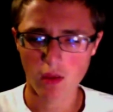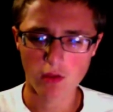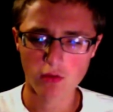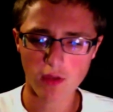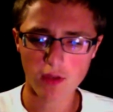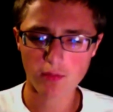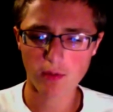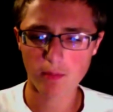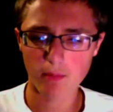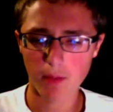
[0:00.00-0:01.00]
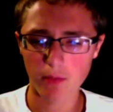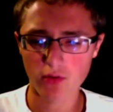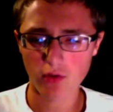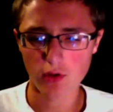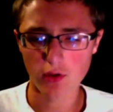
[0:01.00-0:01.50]
So that's what made me
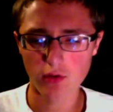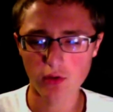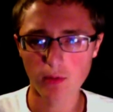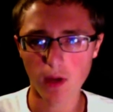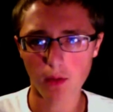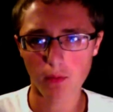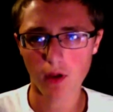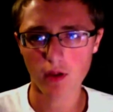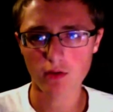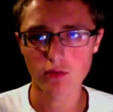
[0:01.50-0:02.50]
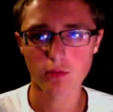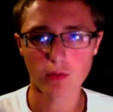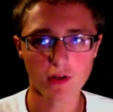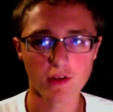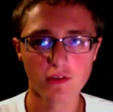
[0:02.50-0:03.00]
start YouTube. I also
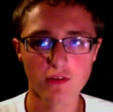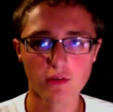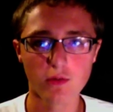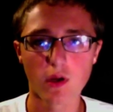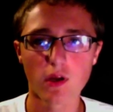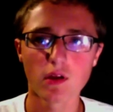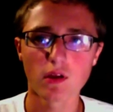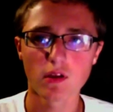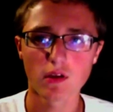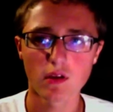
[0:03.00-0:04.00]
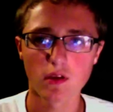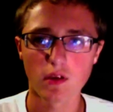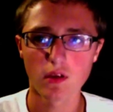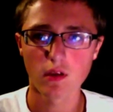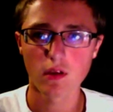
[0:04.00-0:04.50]
wanted to,
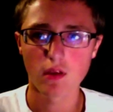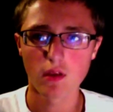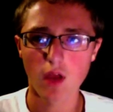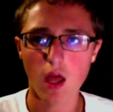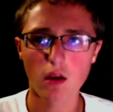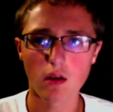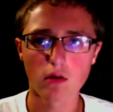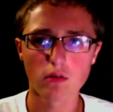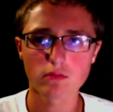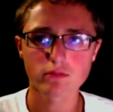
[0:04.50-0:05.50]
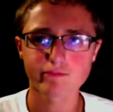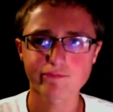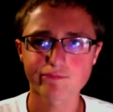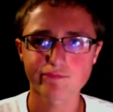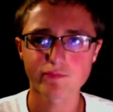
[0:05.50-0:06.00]
I don't know.
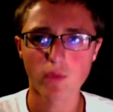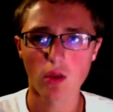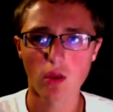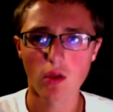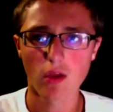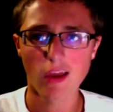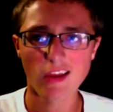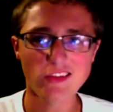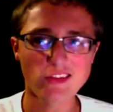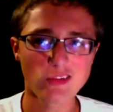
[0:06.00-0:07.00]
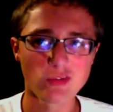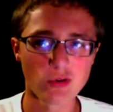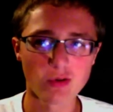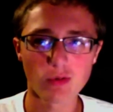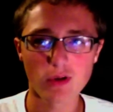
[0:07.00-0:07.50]
I guess I sort
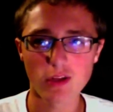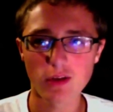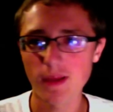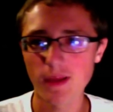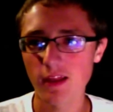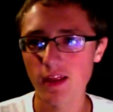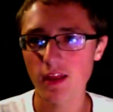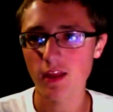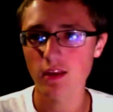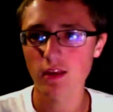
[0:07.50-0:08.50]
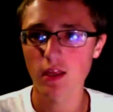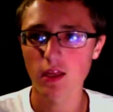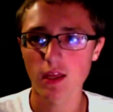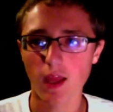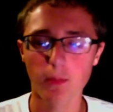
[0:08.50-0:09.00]
of wanted to be like
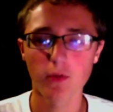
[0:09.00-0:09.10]
Captain